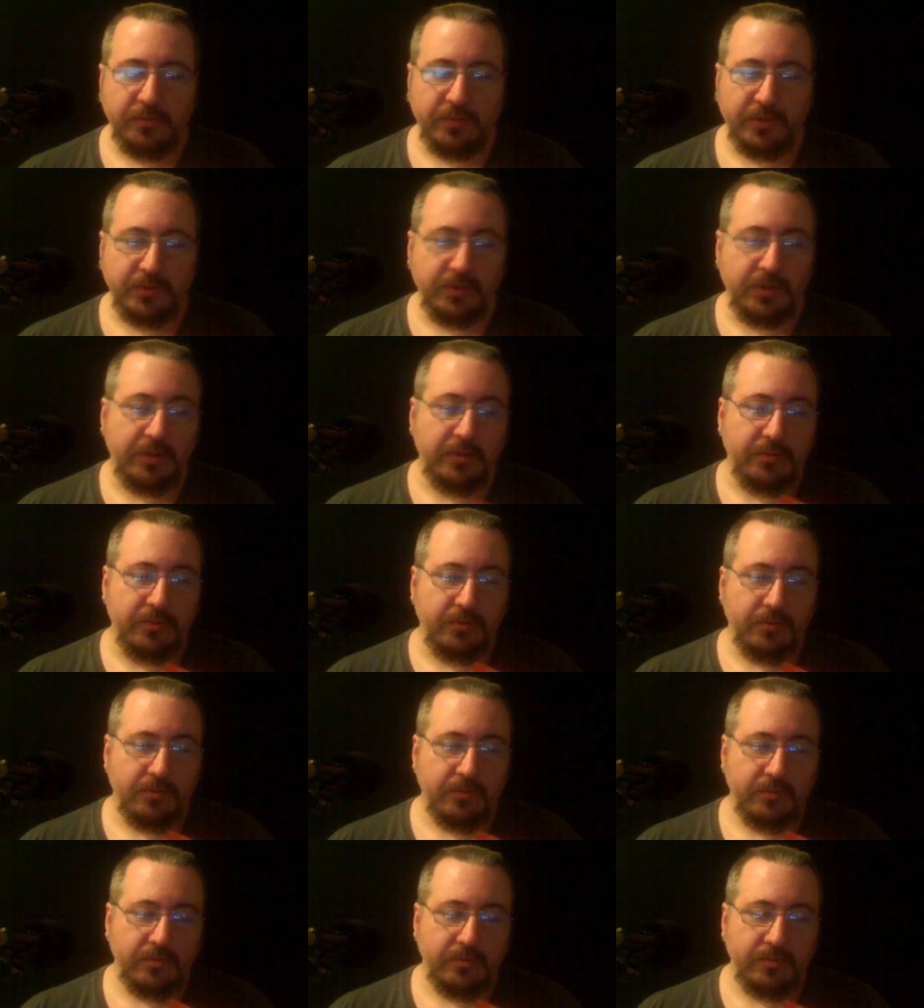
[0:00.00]
between
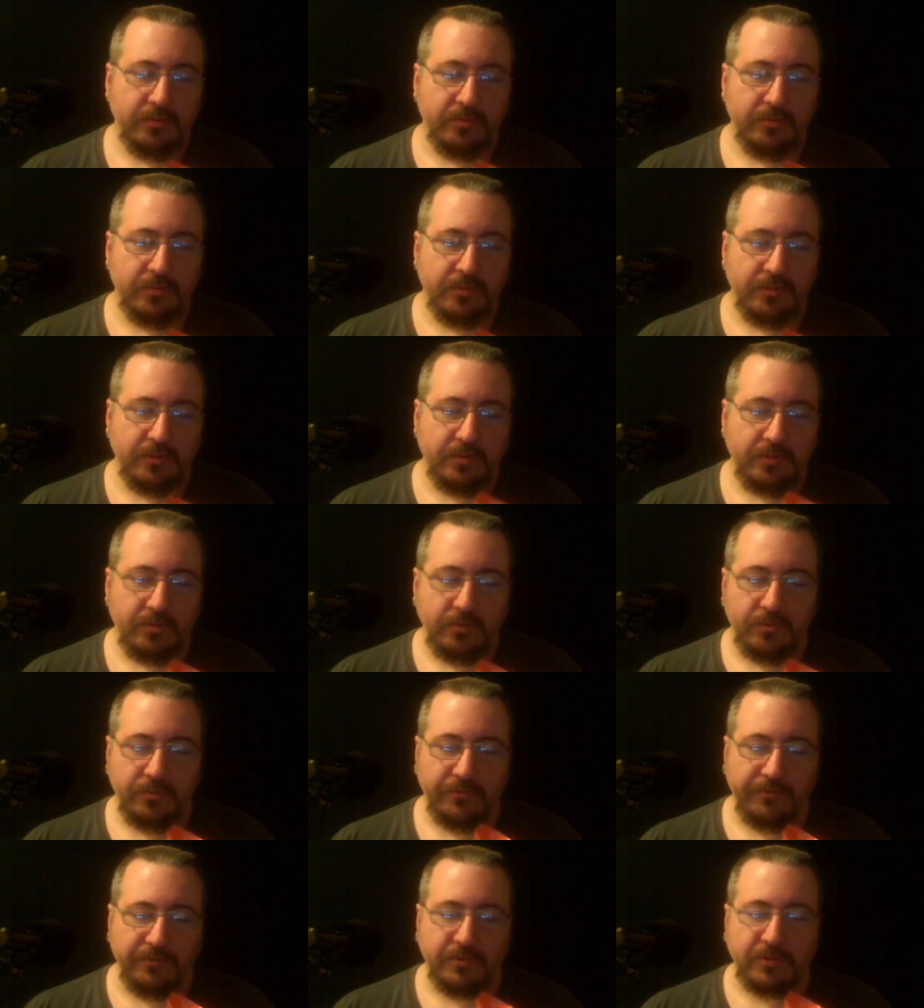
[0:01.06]

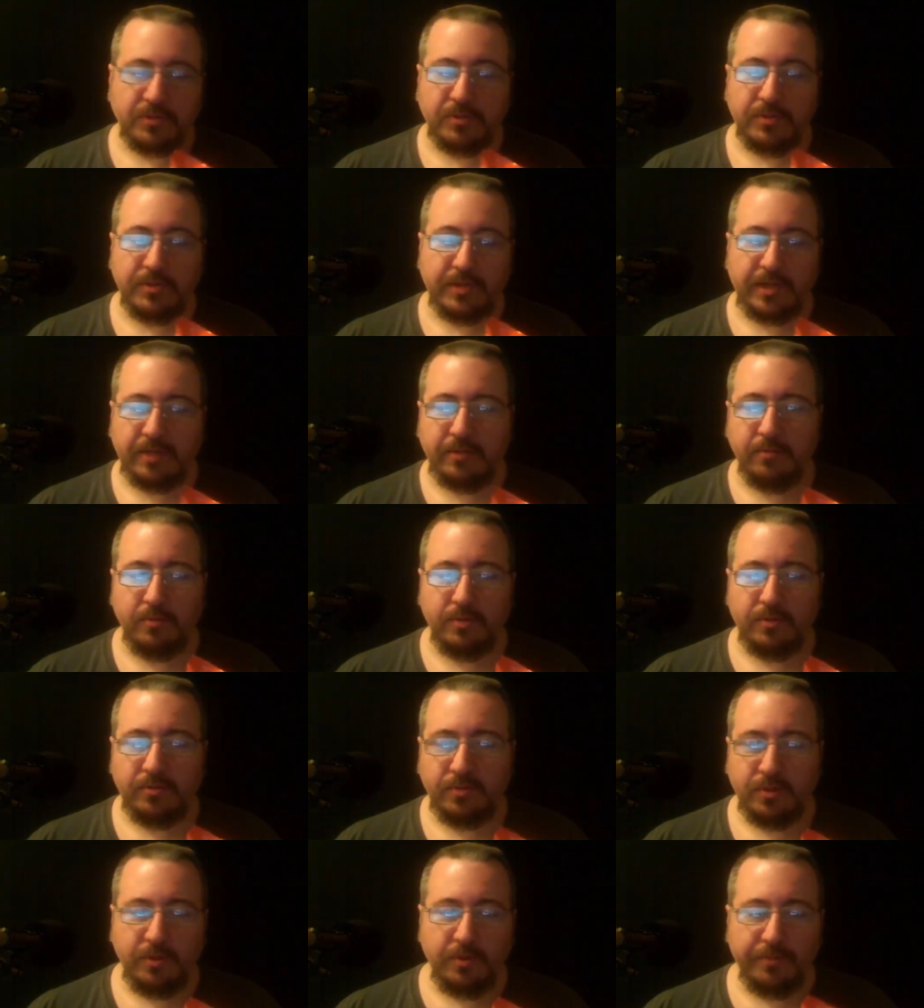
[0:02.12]
the first one and the second one
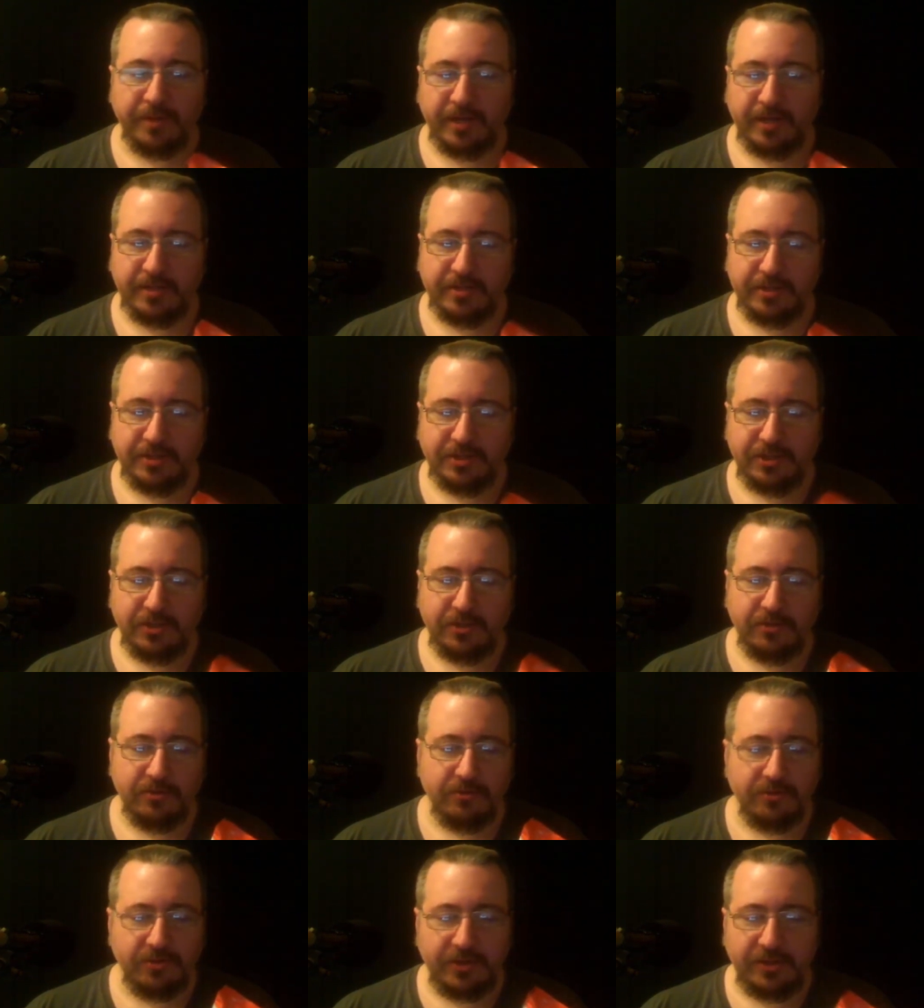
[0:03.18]
will go up against each
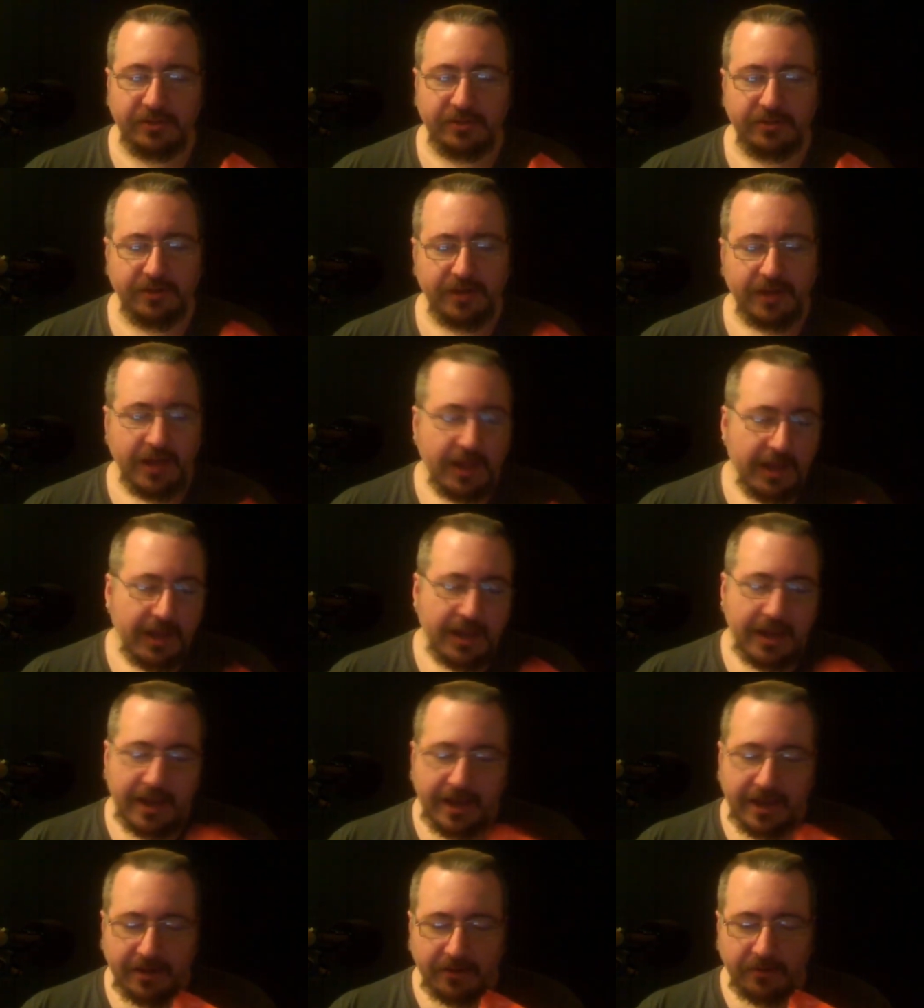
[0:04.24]
other. Then
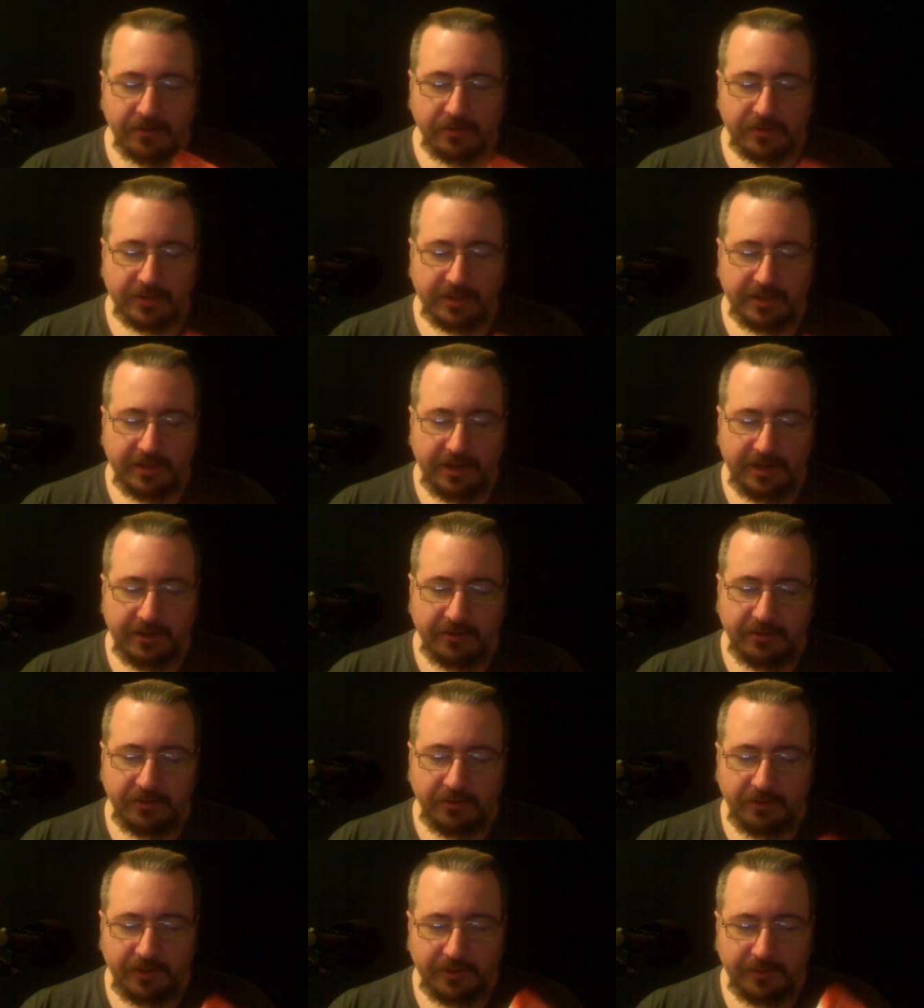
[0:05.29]
I don't know exactly how they're
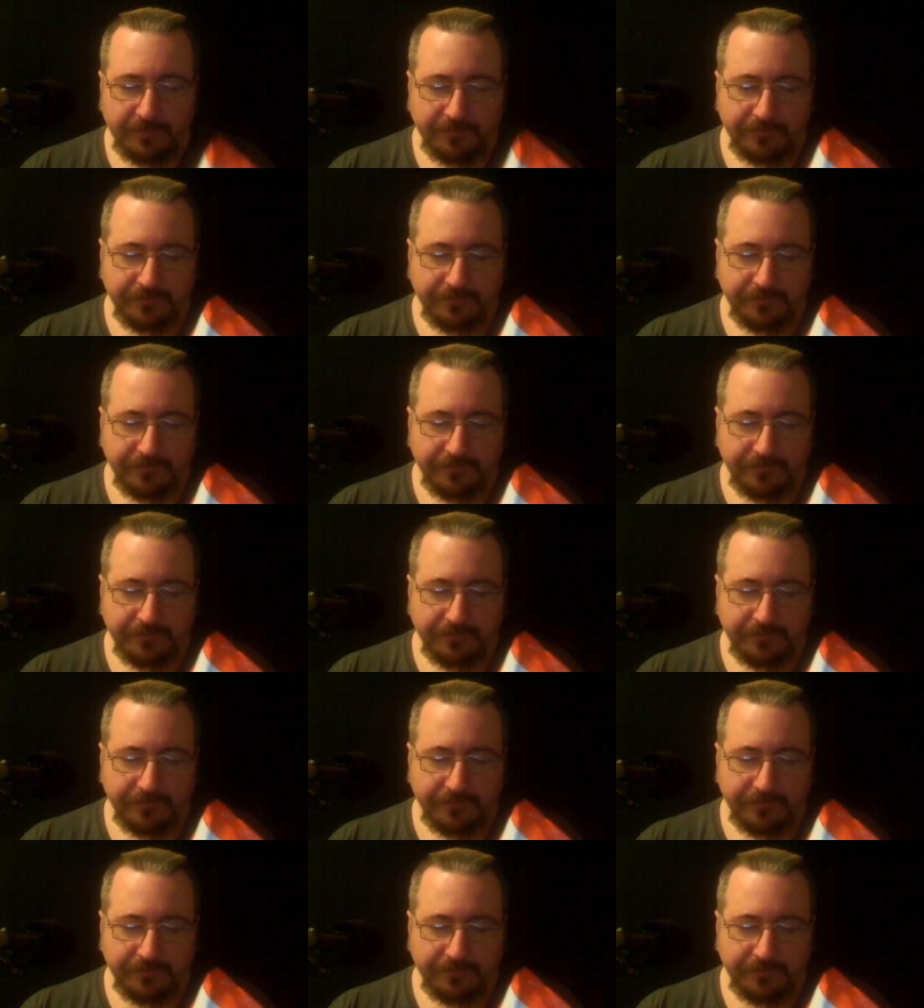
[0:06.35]
doing it.